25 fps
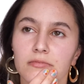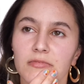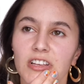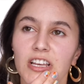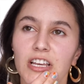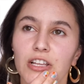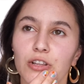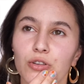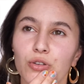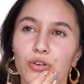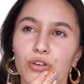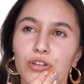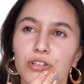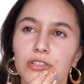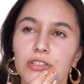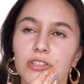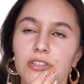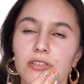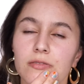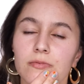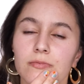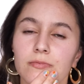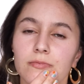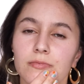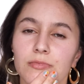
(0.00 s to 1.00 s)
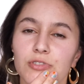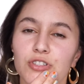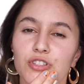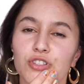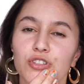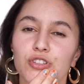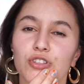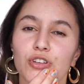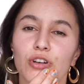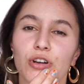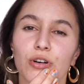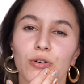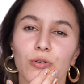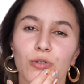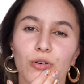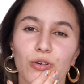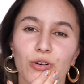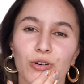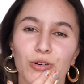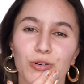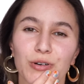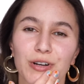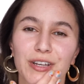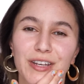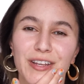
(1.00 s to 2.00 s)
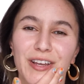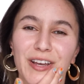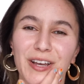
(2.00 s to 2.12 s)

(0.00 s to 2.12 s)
it looks so awkward.